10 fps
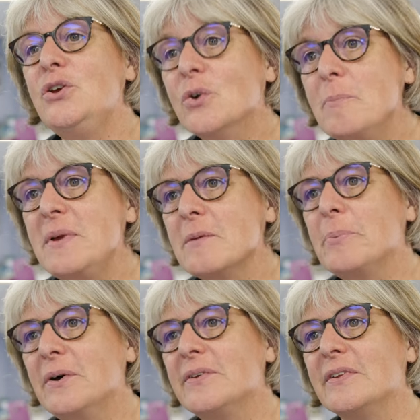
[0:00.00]
you can be
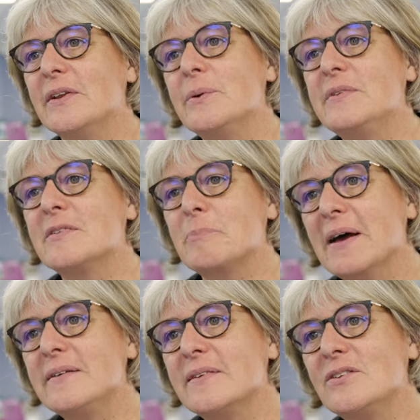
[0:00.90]
the person who
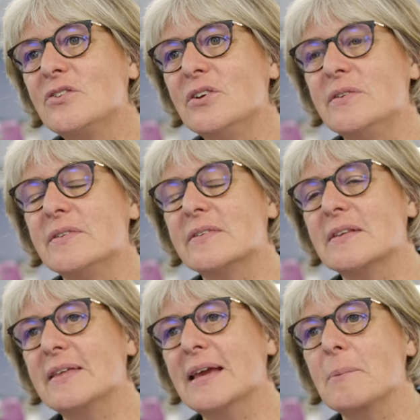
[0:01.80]
inspires their students
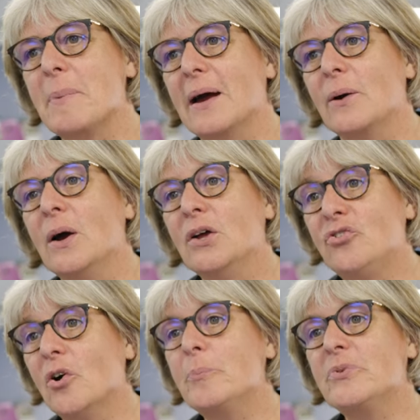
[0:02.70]
to think
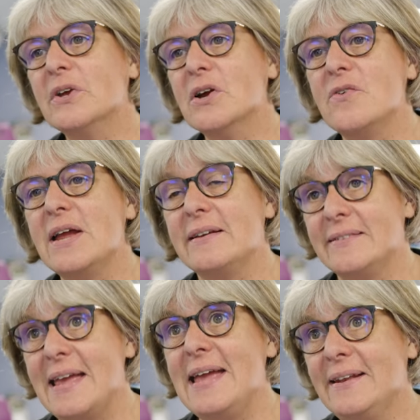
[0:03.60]
about jobs and
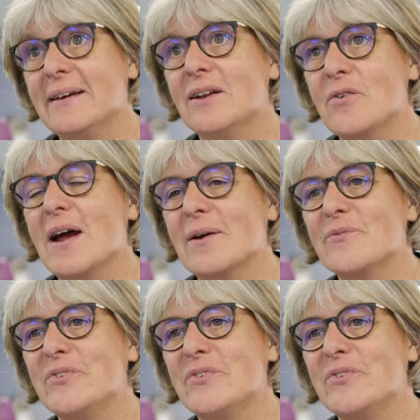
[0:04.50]
careers in and around